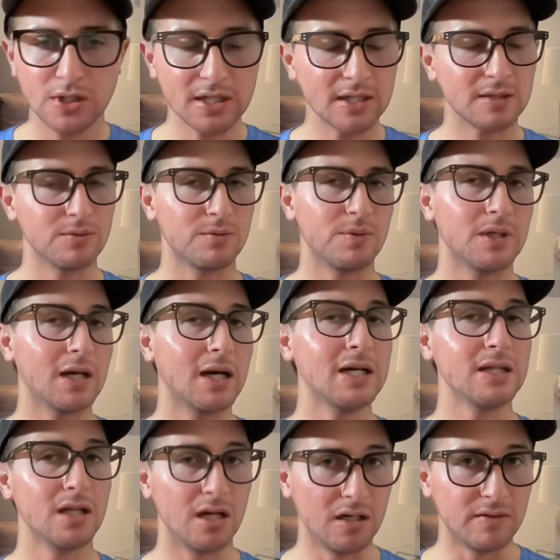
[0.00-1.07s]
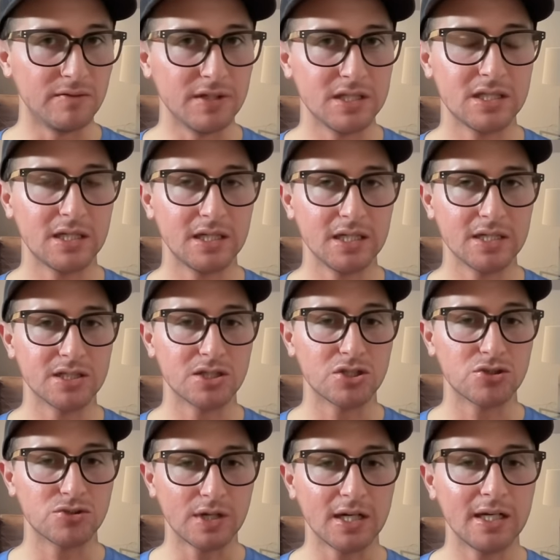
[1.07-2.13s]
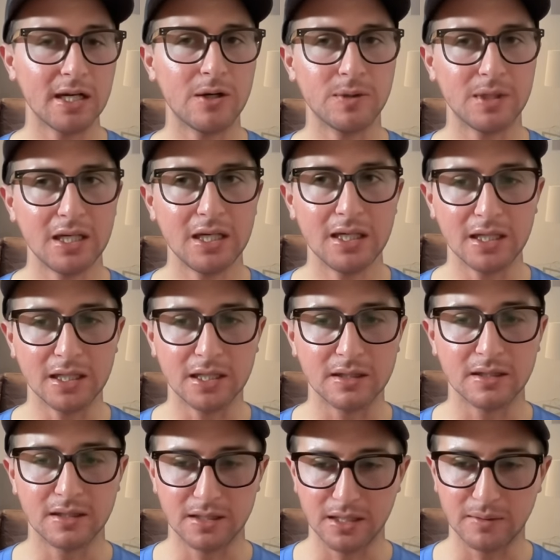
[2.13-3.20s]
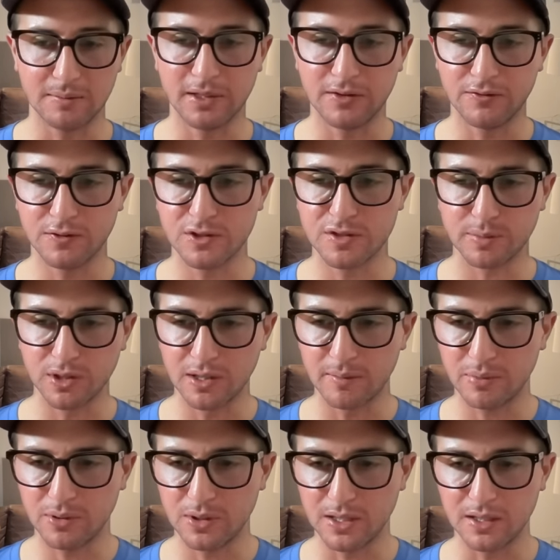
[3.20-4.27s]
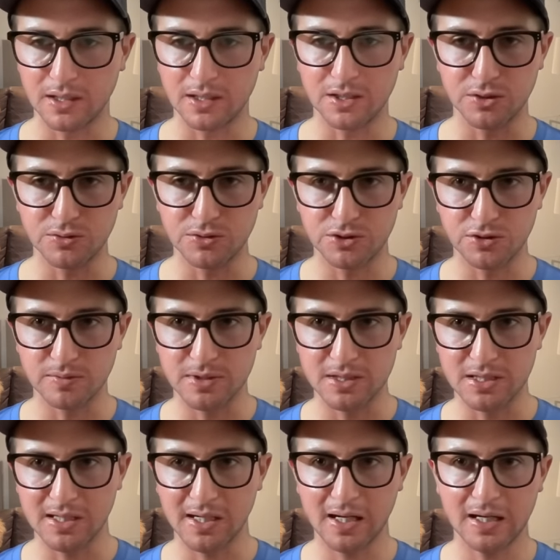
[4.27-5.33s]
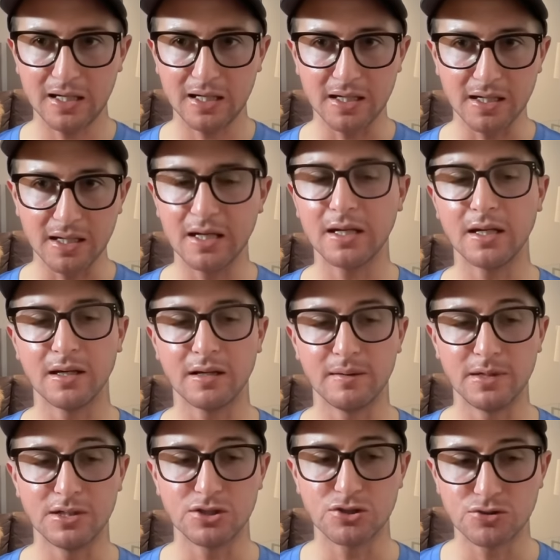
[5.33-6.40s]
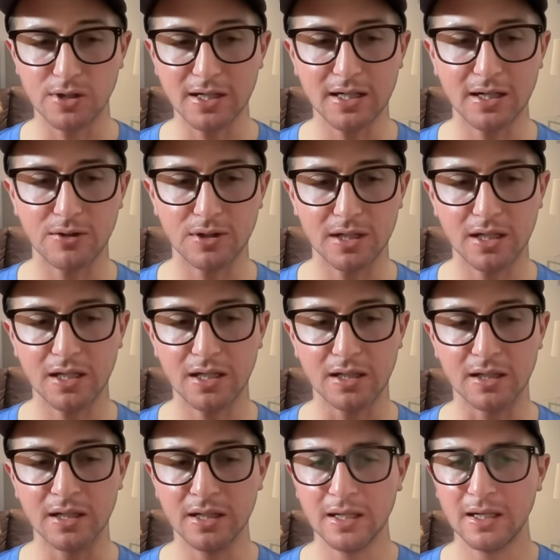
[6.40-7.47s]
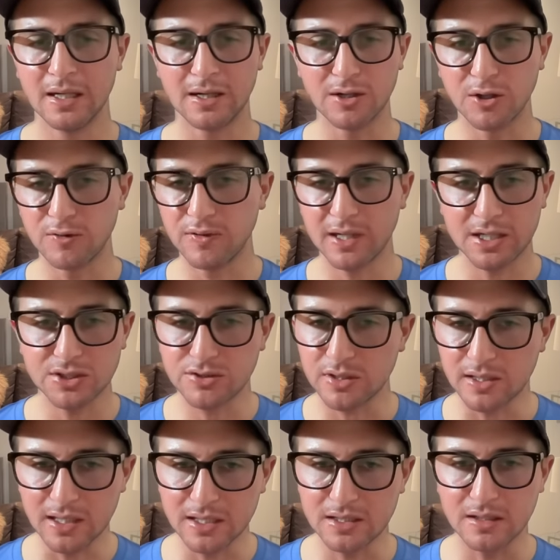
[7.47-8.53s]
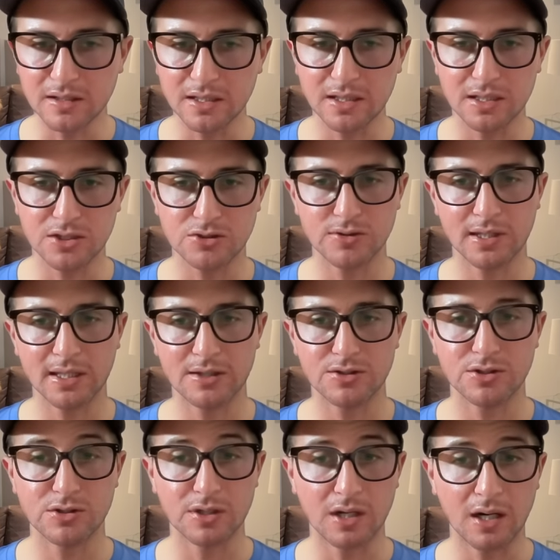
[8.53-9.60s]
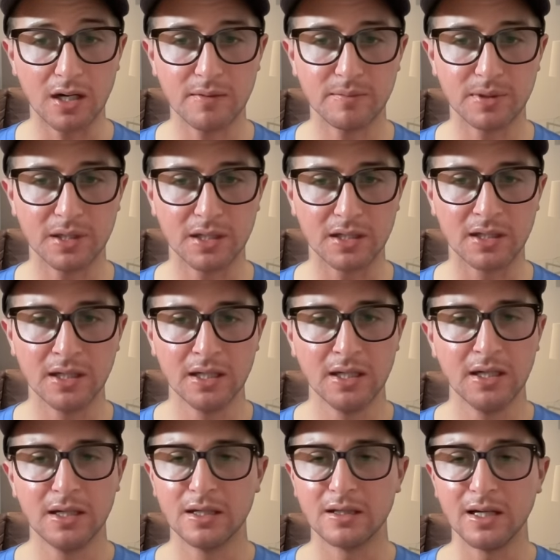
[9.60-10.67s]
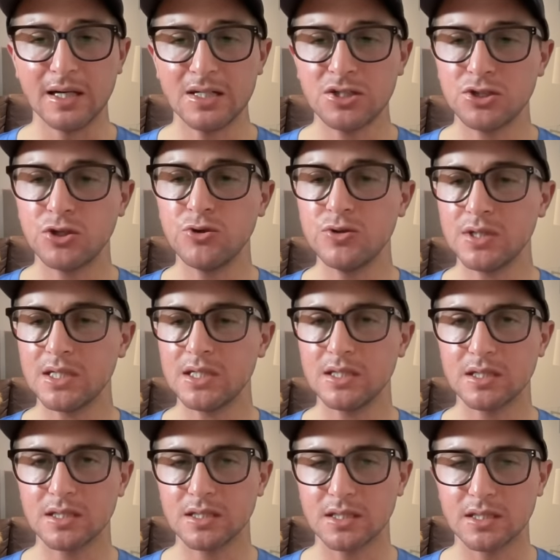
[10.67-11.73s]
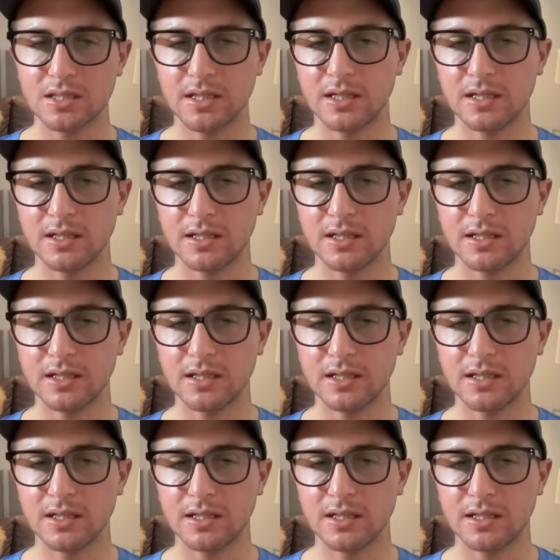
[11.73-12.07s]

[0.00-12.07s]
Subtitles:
what I love is that he's a strikeout king. I think my first bullet point on YouTube is K King. I mean, strikeout king. I don't know if he actually led the league in strikeouts or not, but last two seasons in San